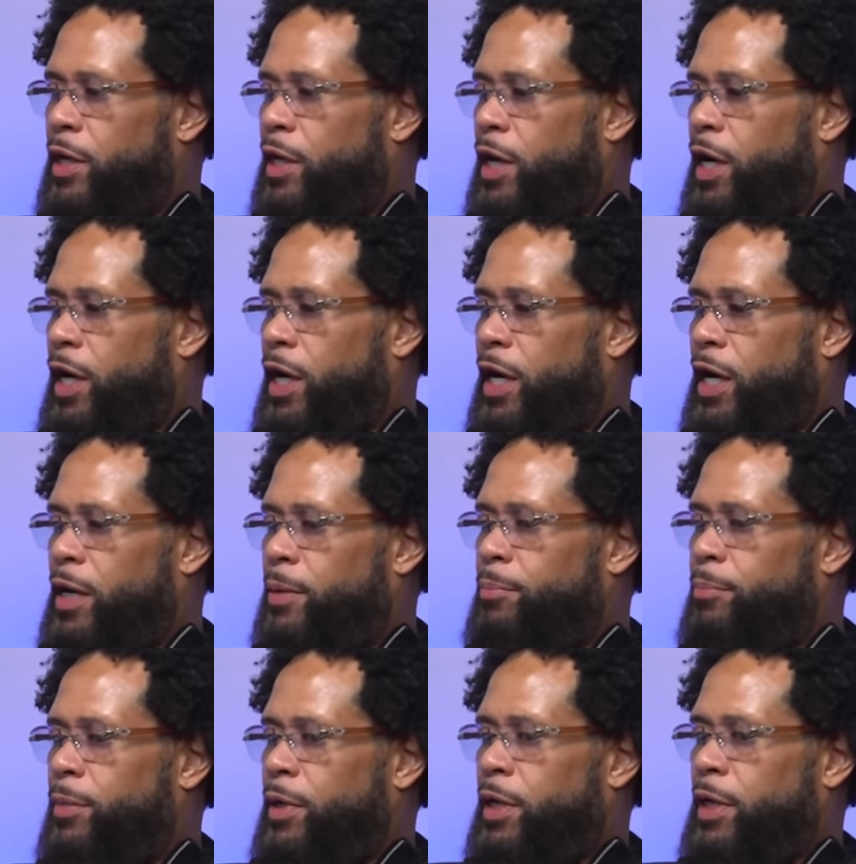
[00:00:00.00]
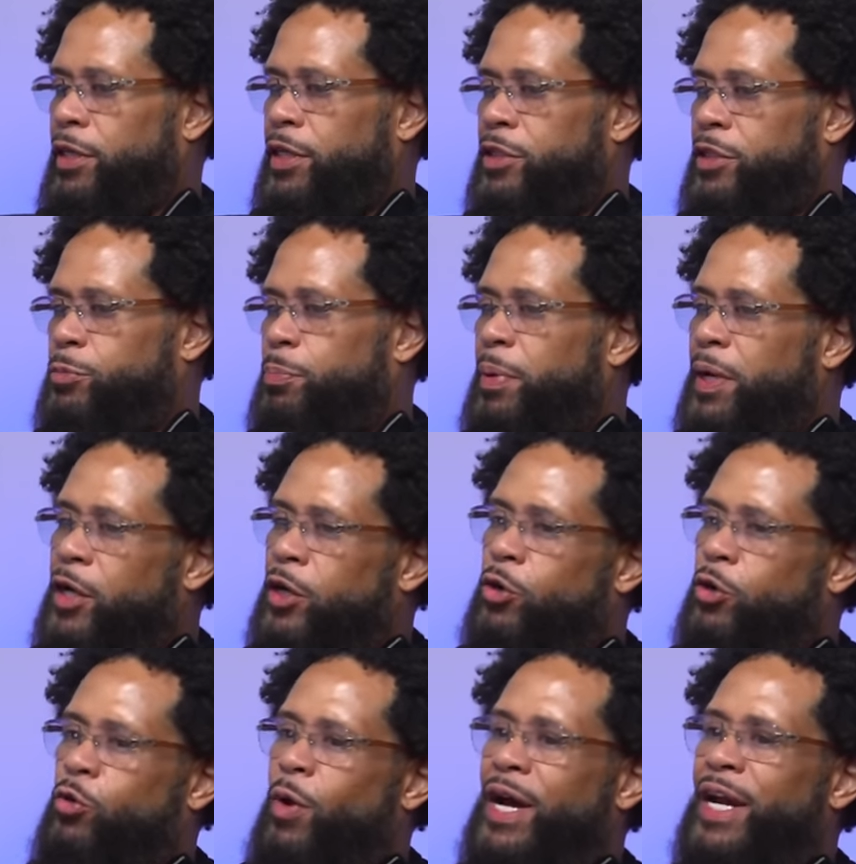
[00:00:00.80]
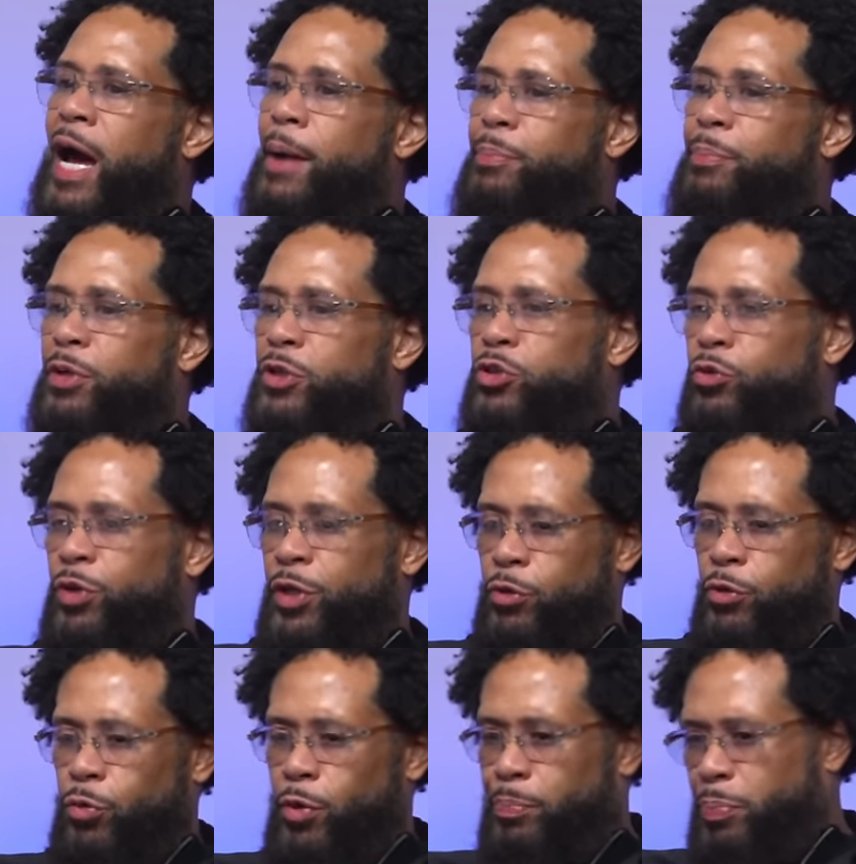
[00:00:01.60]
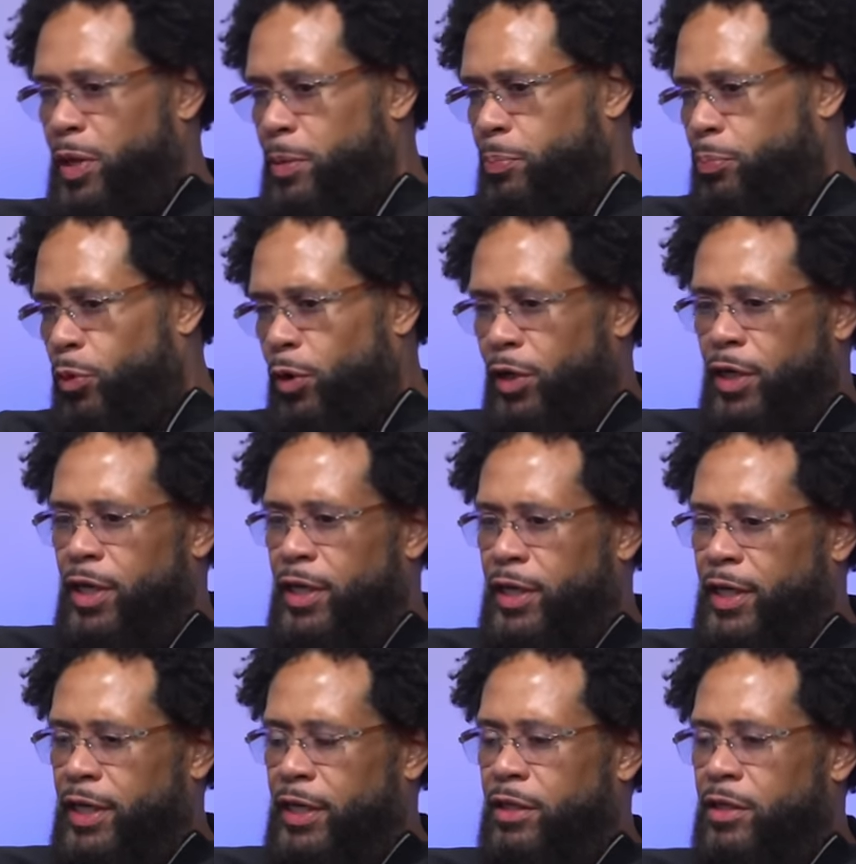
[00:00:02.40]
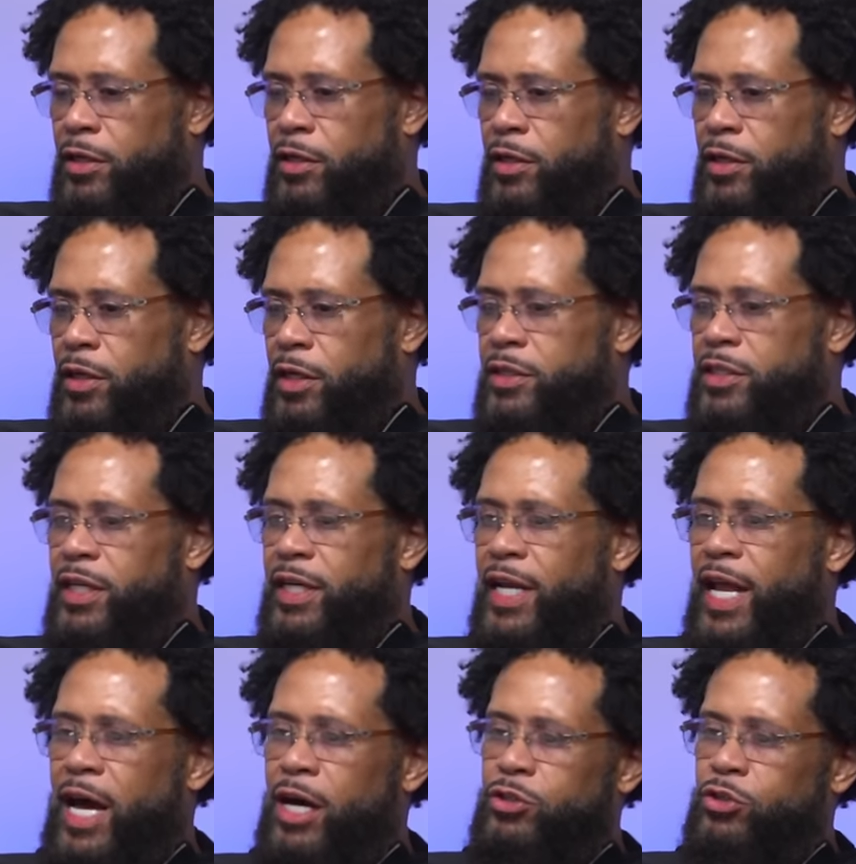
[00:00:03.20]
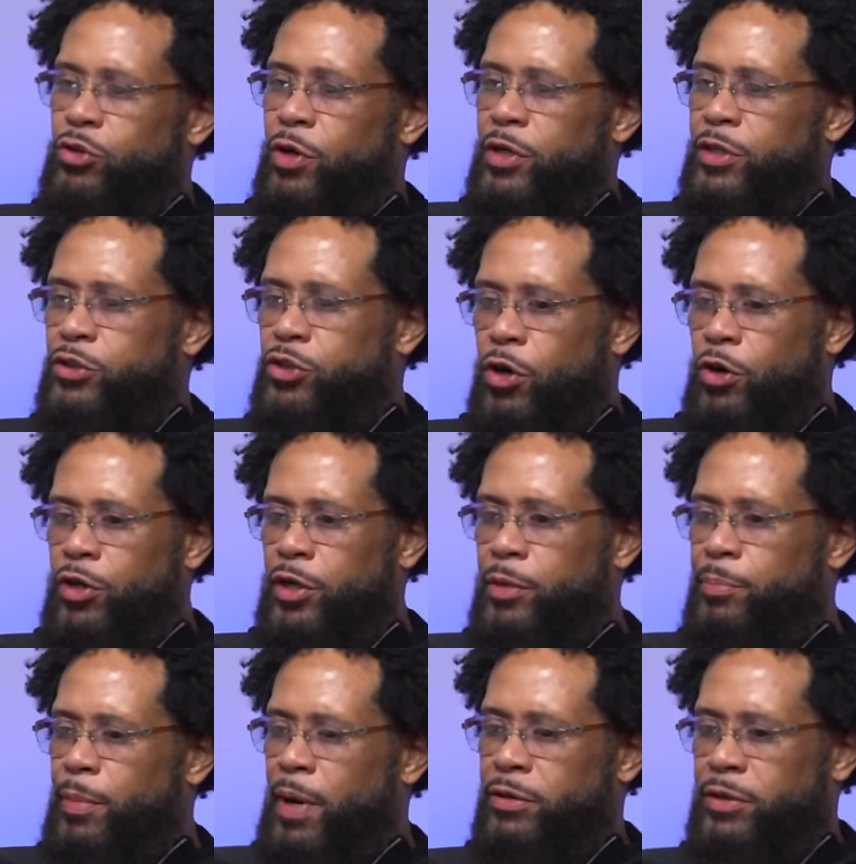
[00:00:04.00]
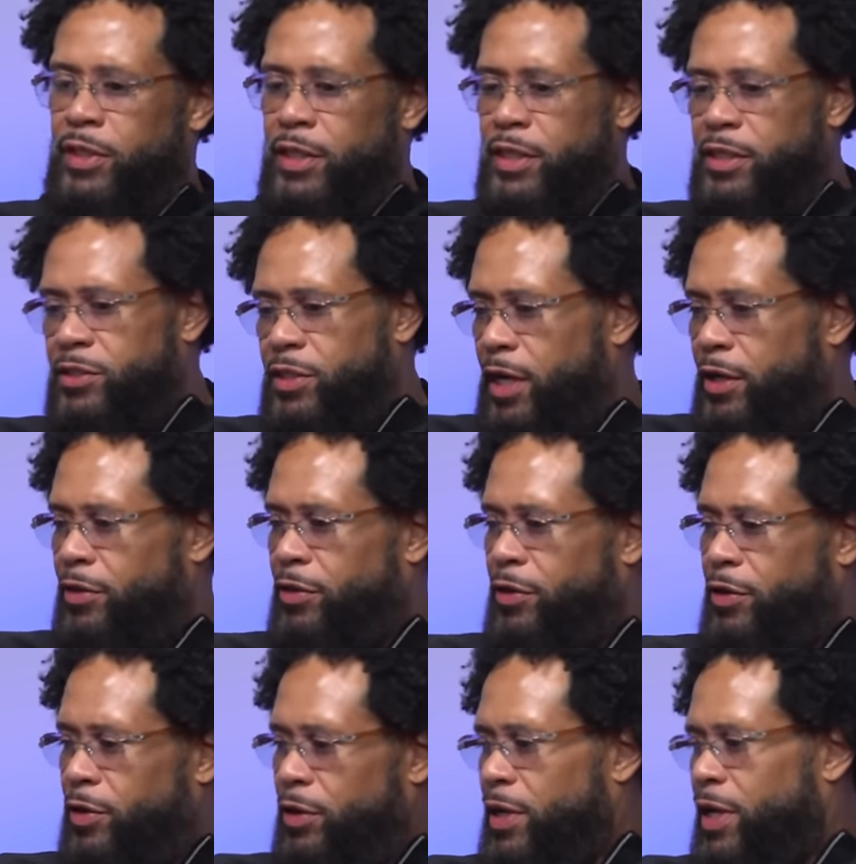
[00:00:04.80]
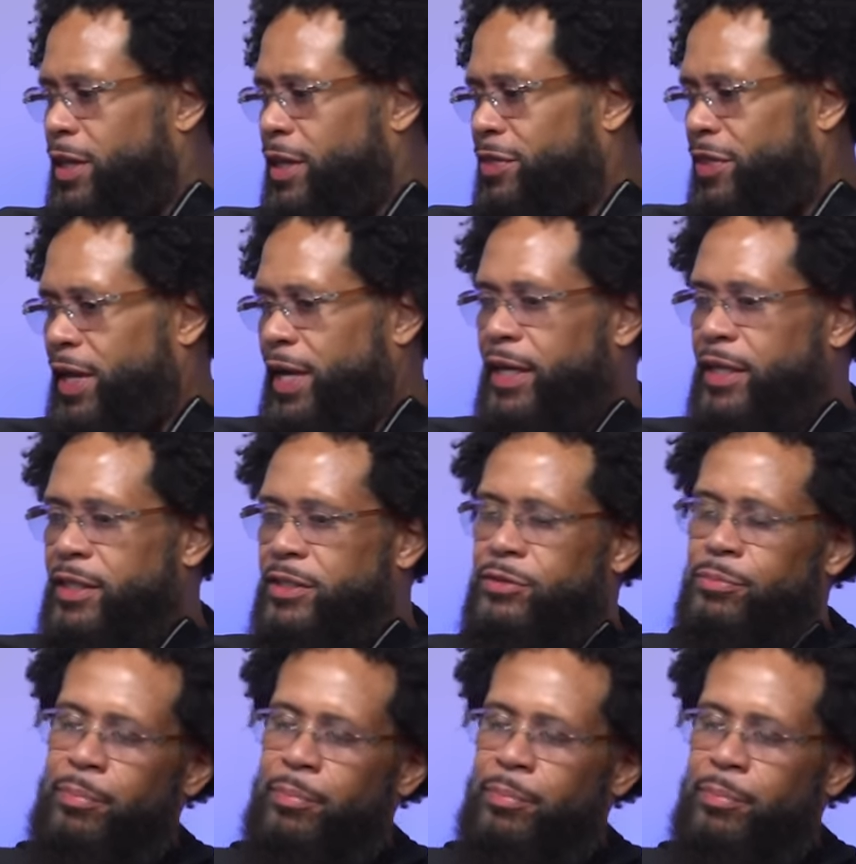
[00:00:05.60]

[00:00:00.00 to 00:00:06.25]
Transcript: um, this big, great opportunity where people are looking to now start talking about these other things.